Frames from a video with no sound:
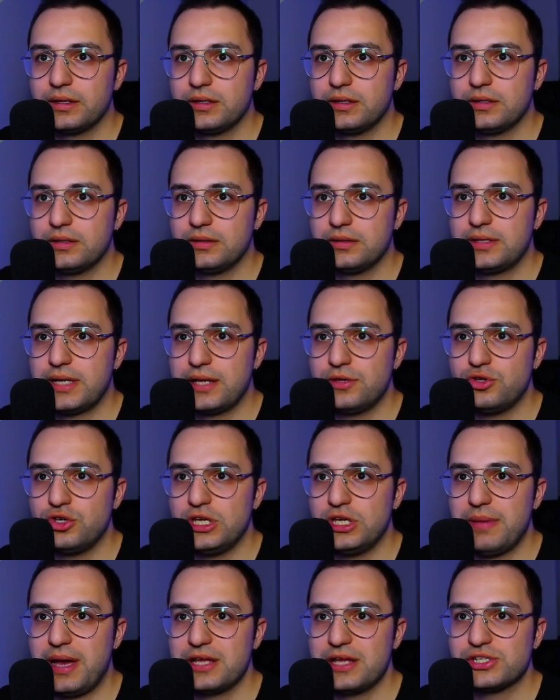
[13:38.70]
can you
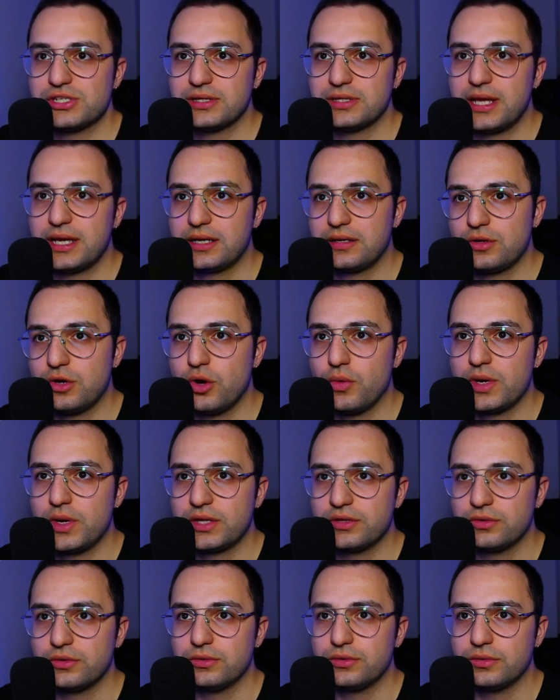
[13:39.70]
imagine like
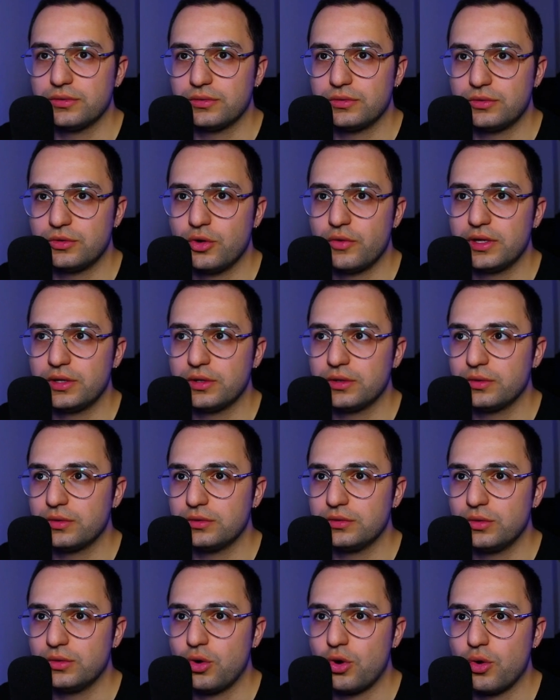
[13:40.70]

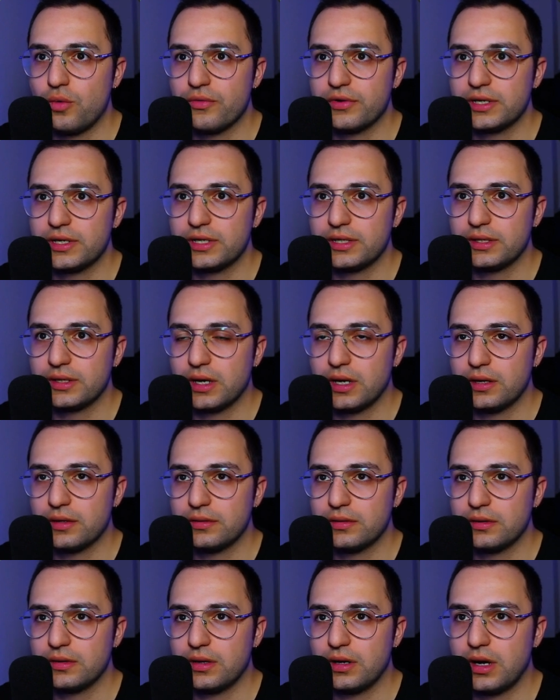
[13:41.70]
hovering
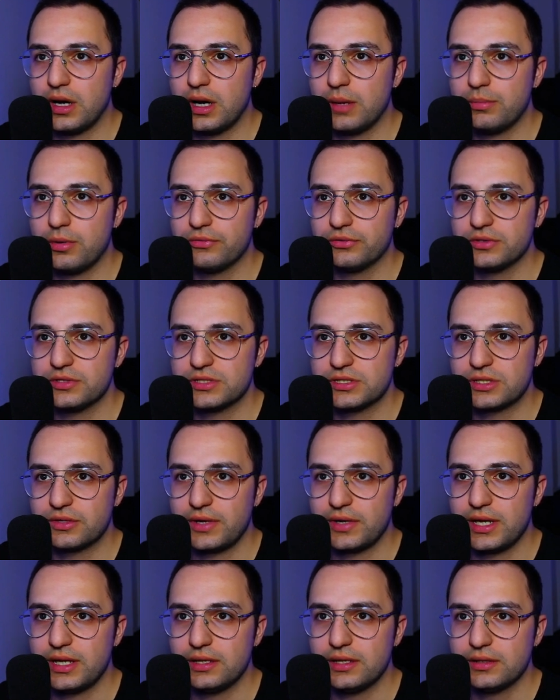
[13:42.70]
up of the
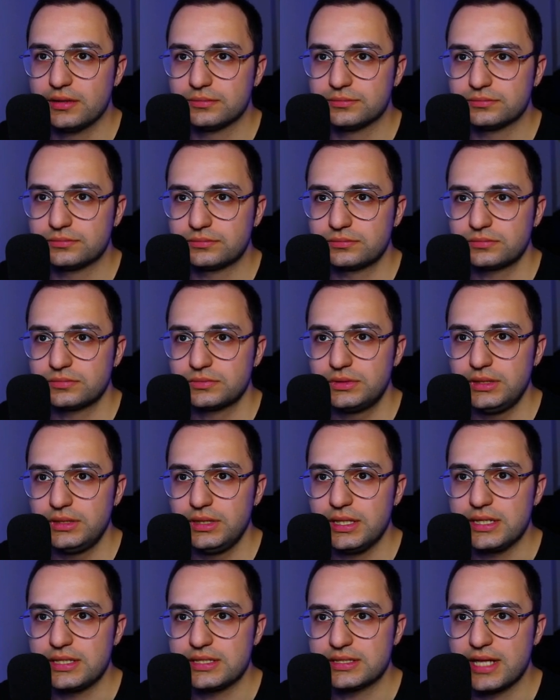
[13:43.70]
screen?
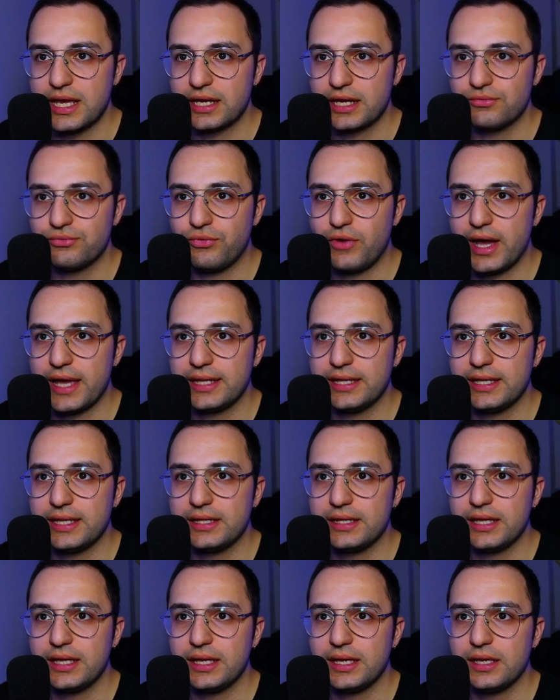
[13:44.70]
It's like finding
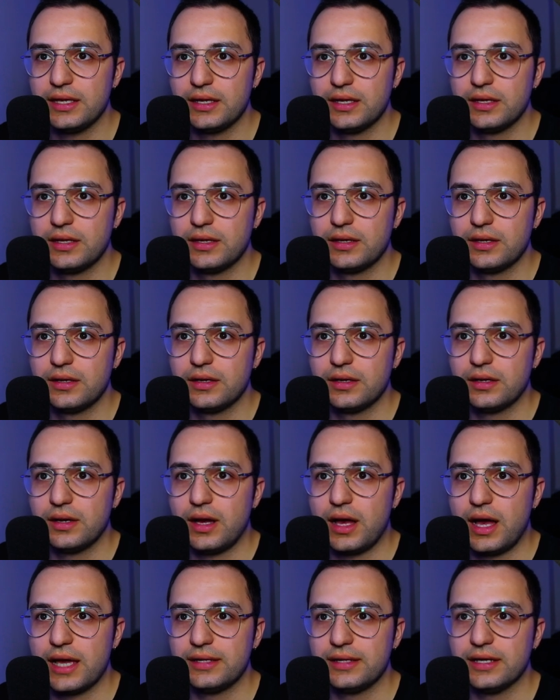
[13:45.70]
the
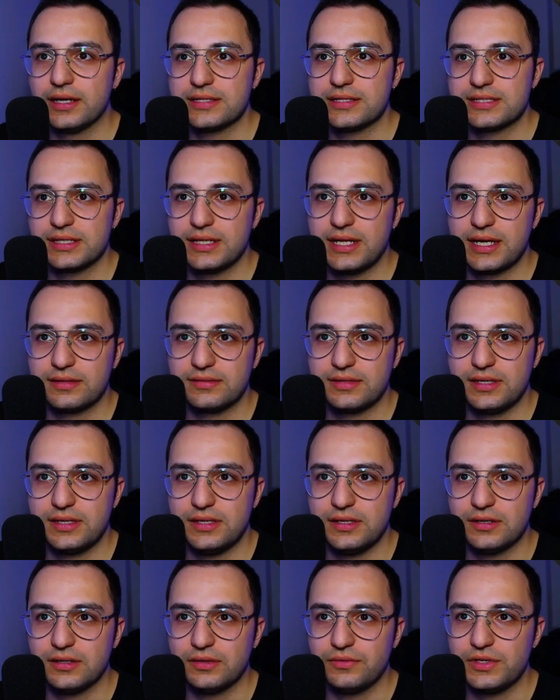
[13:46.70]
hide unselect
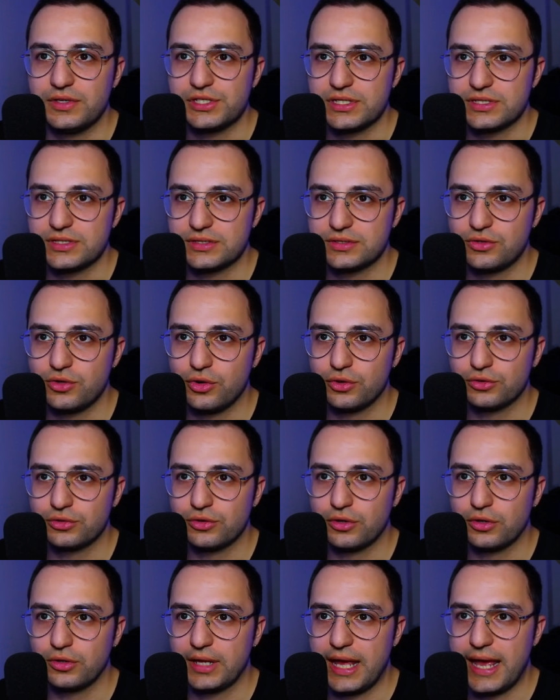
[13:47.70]
here, which is
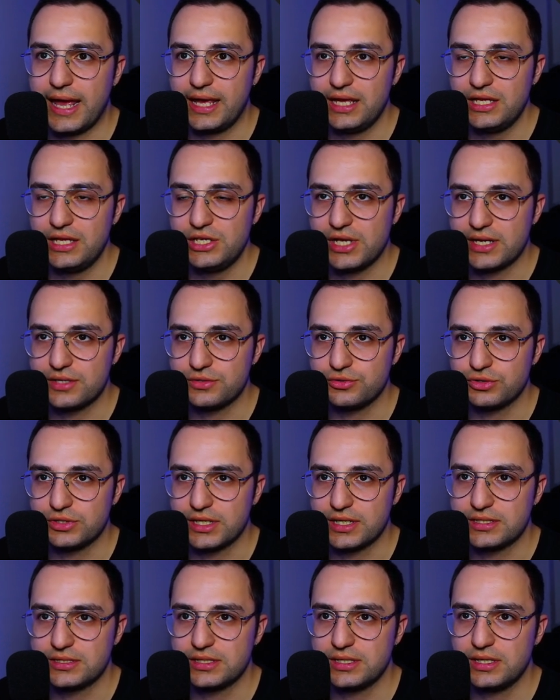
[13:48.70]
Control H, as you
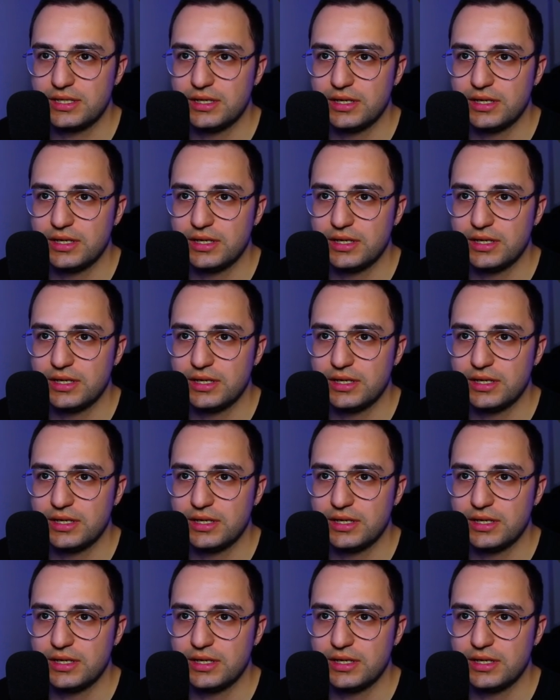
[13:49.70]
can see,